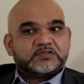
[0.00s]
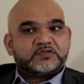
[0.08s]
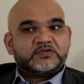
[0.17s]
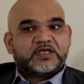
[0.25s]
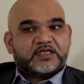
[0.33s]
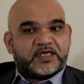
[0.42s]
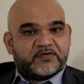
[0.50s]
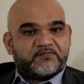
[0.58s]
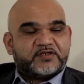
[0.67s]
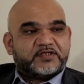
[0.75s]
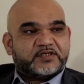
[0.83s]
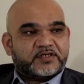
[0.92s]
you can have
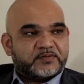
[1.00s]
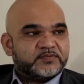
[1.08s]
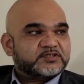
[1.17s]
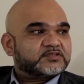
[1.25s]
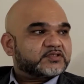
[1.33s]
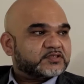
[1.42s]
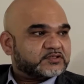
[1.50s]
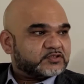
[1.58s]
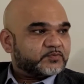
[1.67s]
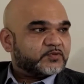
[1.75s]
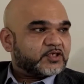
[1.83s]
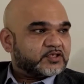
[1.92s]
an agreement that
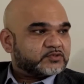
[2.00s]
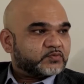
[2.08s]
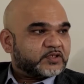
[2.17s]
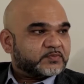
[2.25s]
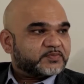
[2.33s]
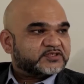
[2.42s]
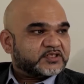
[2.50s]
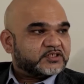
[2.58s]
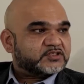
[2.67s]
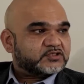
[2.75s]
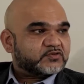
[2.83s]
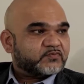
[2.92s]
stipulates what
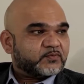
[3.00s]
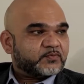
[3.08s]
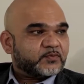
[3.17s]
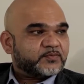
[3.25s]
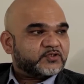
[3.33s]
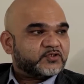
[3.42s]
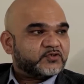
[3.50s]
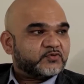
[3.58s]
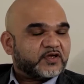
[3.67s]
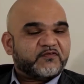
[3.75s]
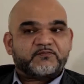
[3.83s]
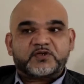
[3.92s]
percentage of the property you
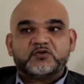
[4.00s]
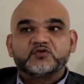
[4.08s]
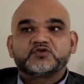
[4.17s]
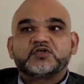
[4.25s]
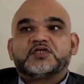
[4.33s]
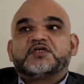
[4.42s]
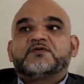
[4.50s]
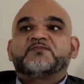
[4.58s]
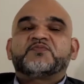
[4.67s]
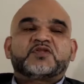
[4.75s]
have, but usually